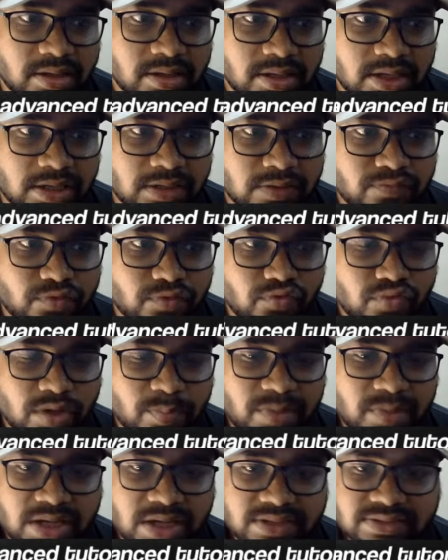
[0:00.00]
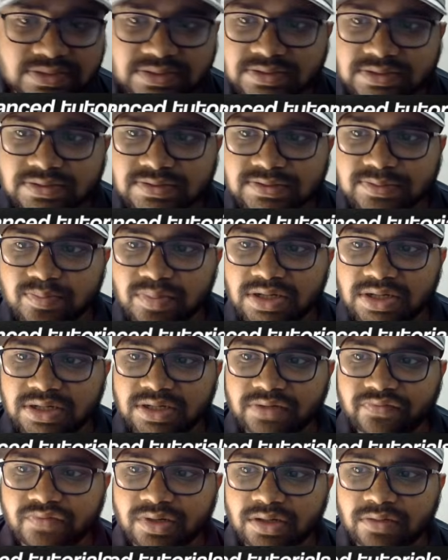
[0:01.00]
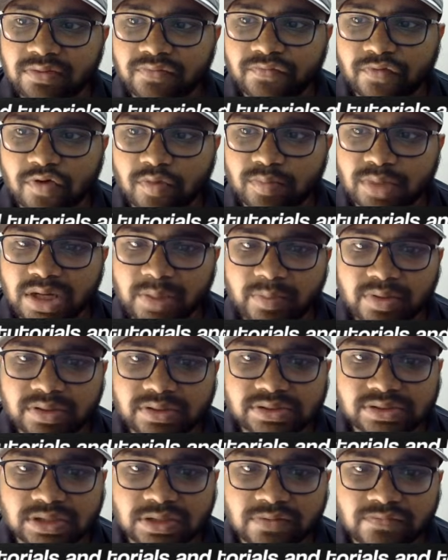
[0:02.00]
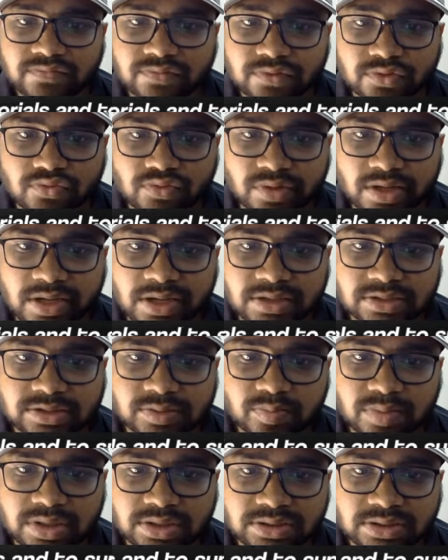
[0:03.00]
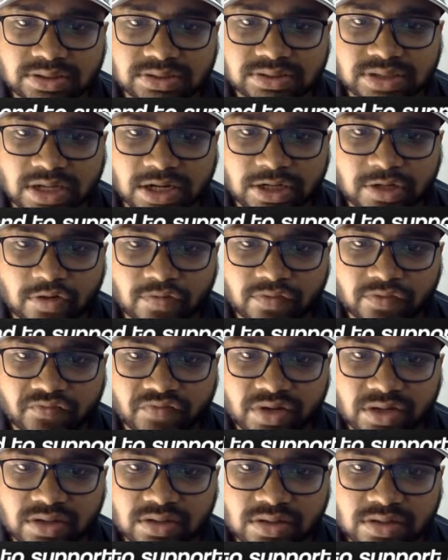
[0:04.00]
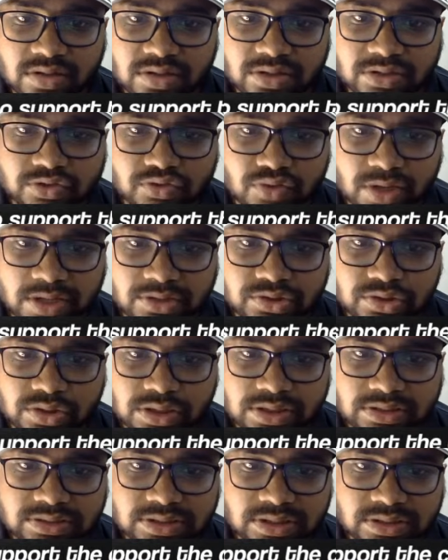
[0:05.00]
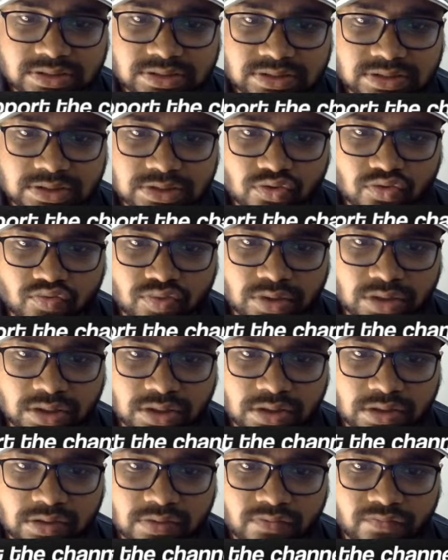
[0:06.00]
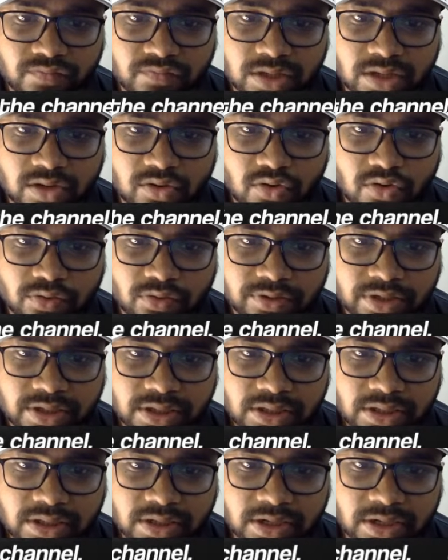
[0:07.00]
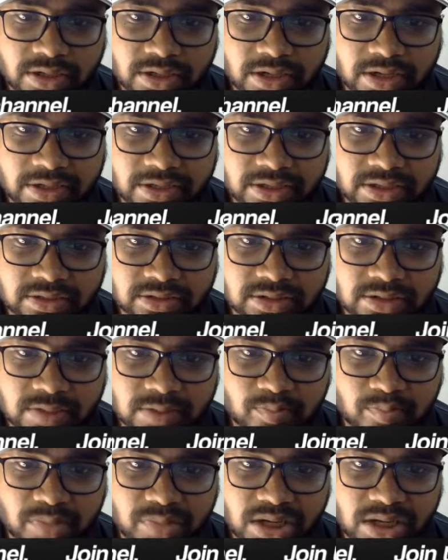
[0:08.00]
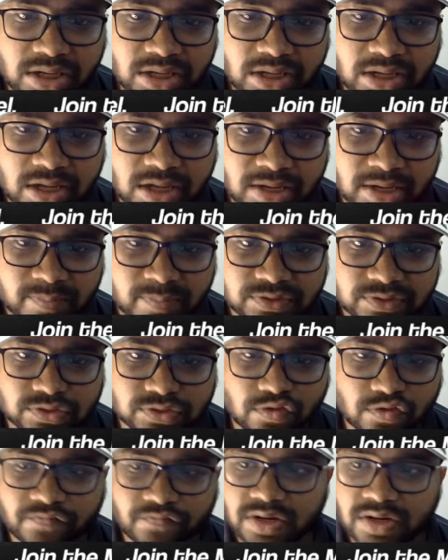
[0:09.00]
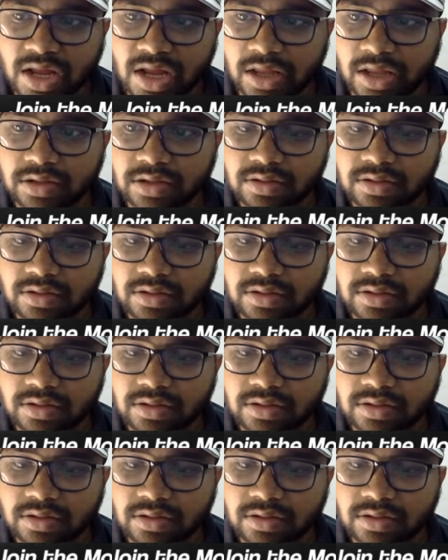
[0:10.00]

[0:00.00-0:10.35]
And if you apply CC split effect, from name itself you can split this kind of effect. So as you guys can see over here, we are already getting that blinking animation of an eye.